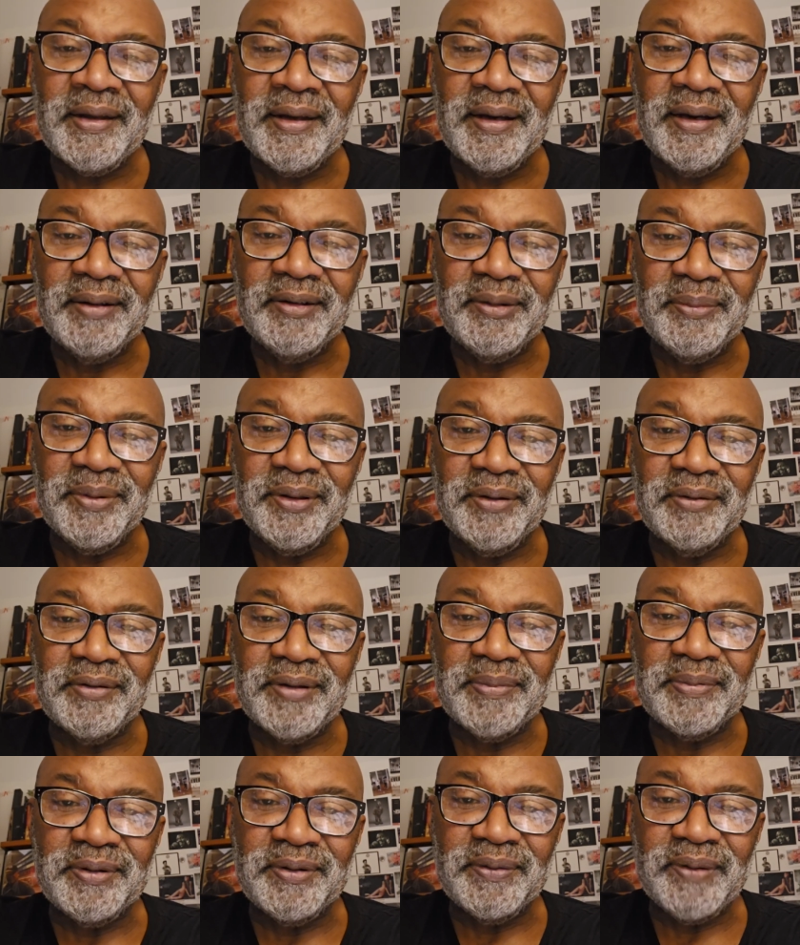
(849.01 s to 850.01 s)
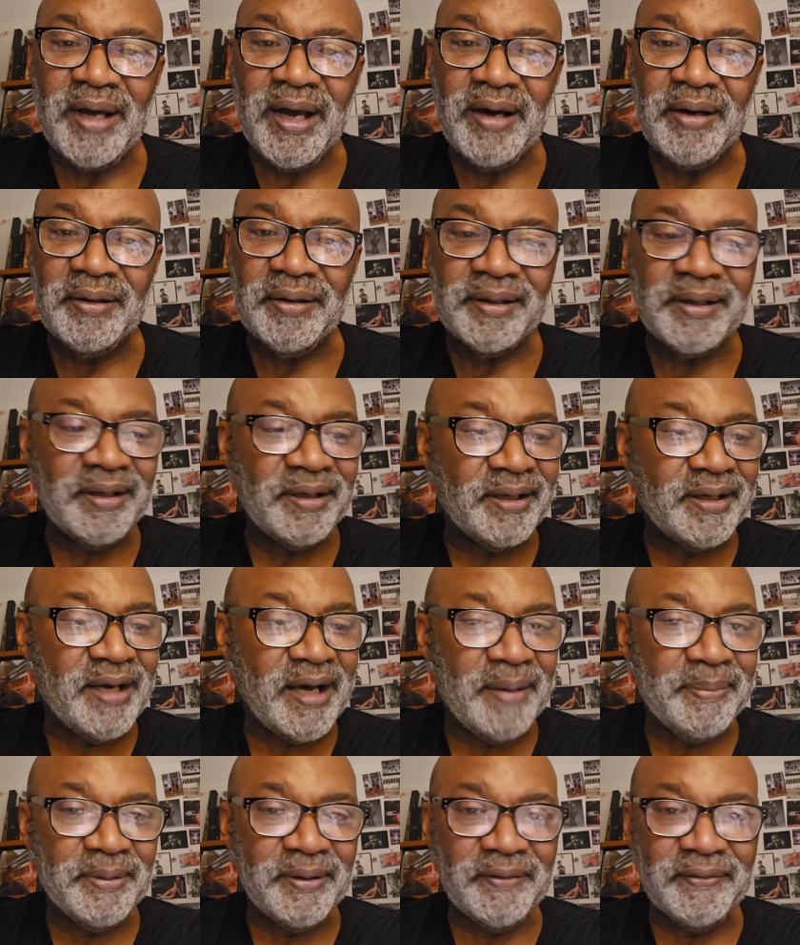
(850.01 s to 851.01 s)
There'll be a description of how to get a
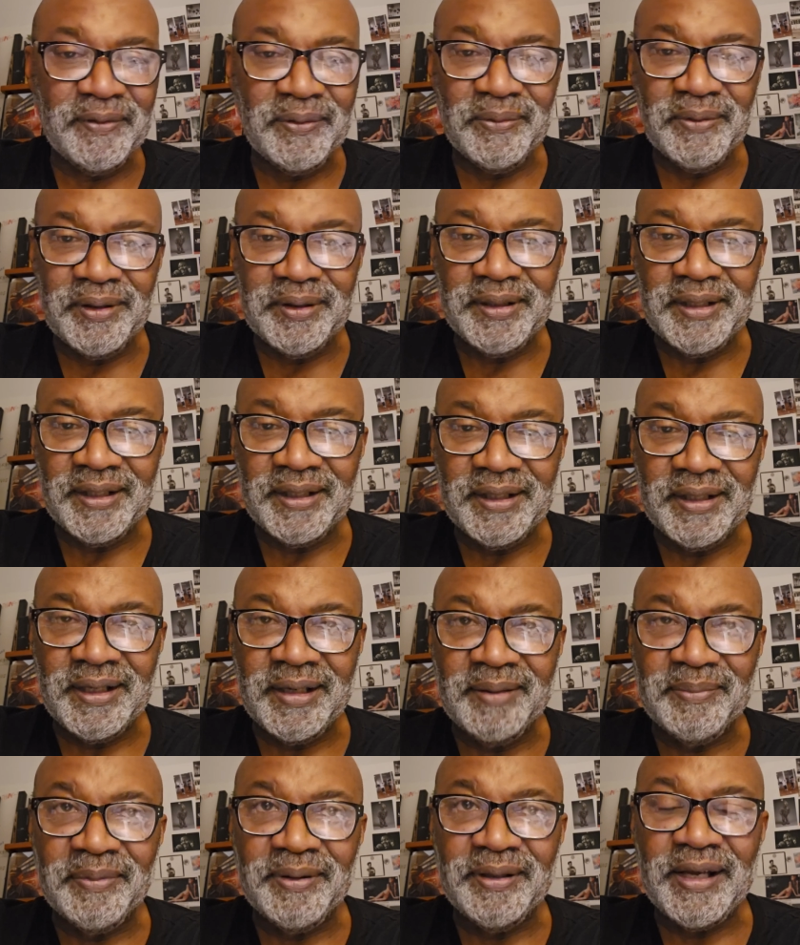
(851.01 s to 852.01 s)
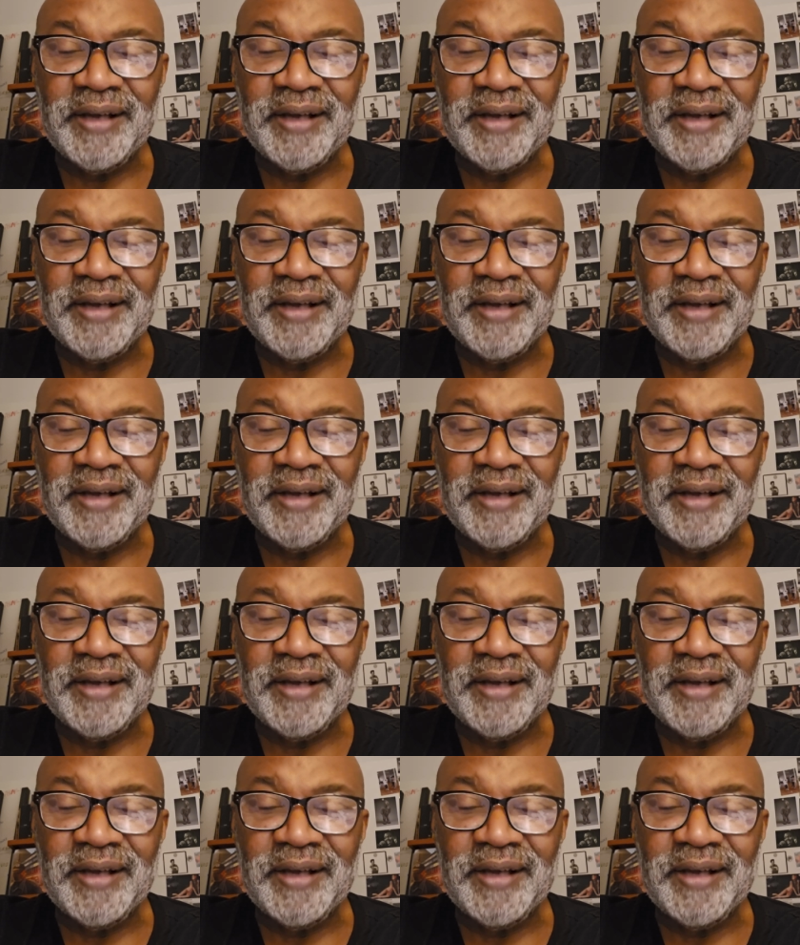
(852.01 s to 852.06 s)
copy if you want to check it out.